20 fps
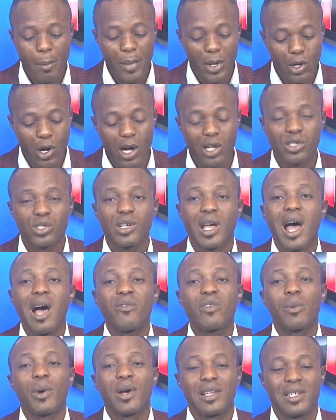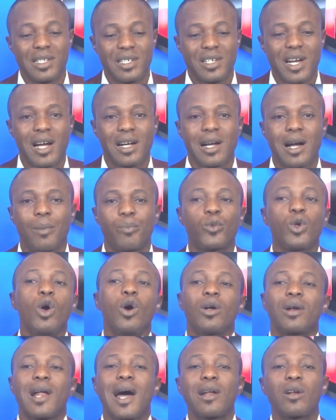because everybody they drag them.
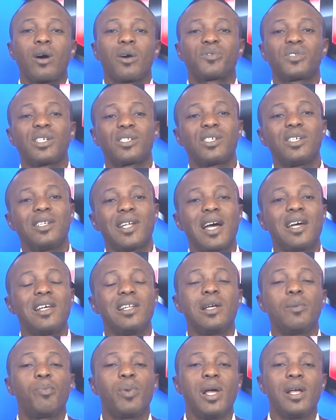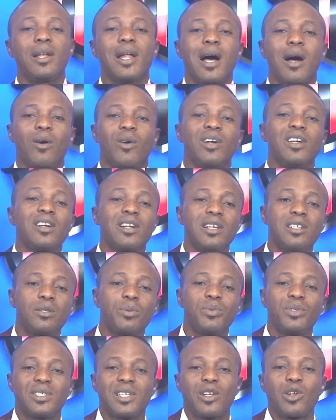Round of 16, now they play now. English
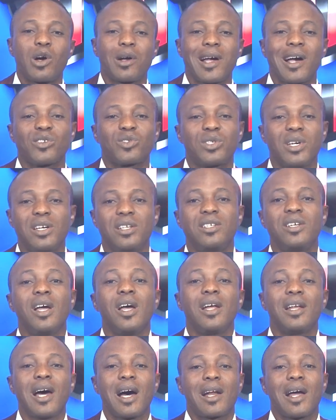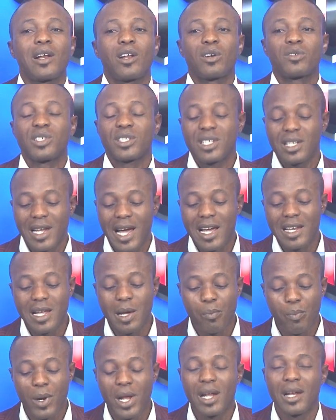will say knockout stage. Now, round of 16, now
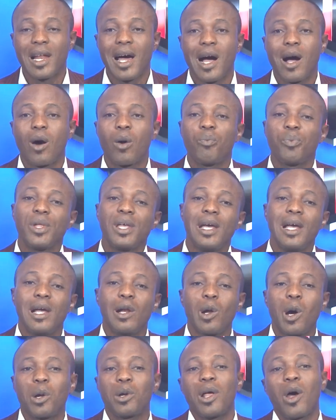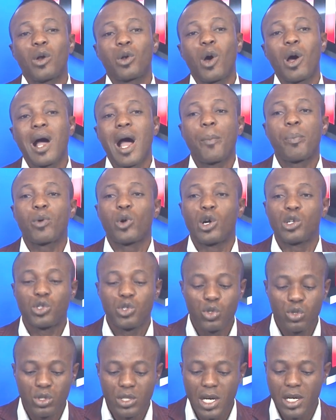they play now. A lot don't happen on
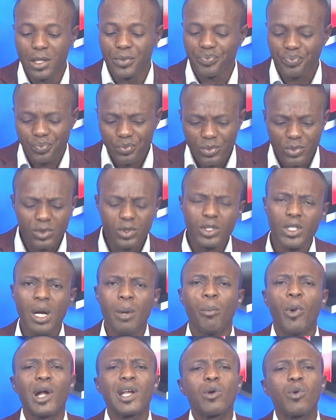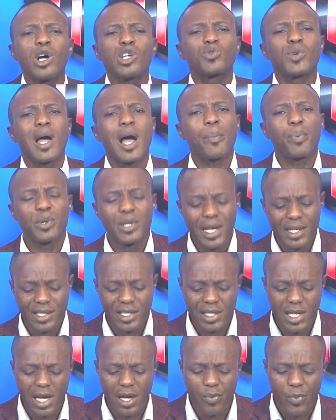Tuesday. But the ones were happened
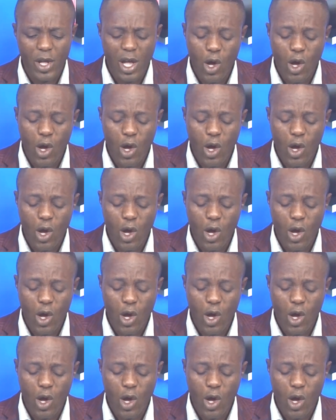yesterday.